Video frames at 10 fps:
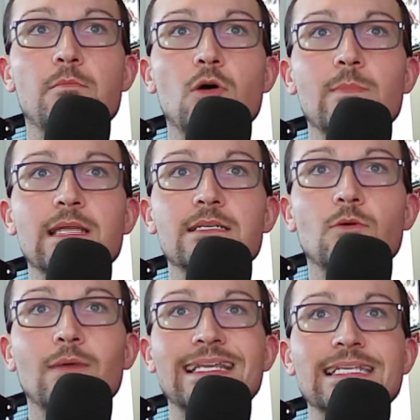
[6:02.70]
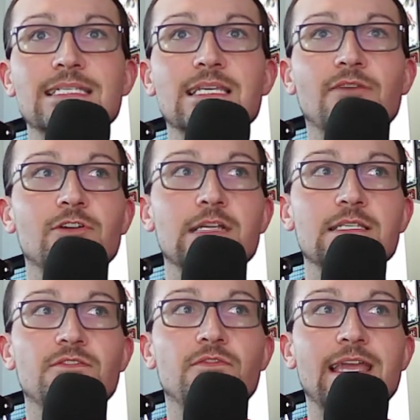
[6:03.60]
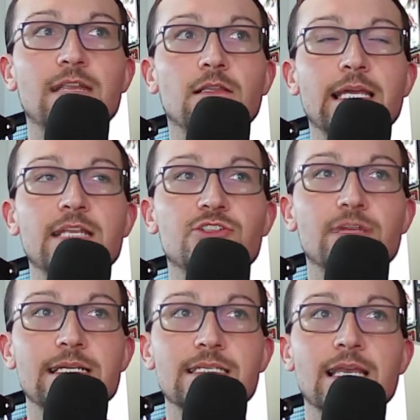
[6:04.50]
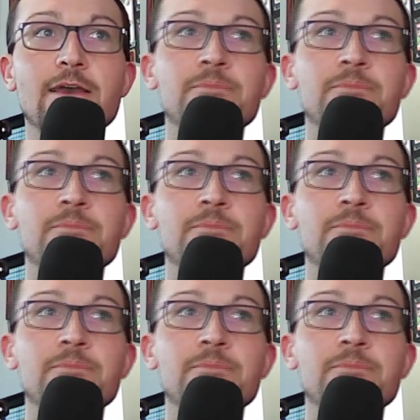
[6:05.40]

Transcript: moment when he suffered his fatal injuries.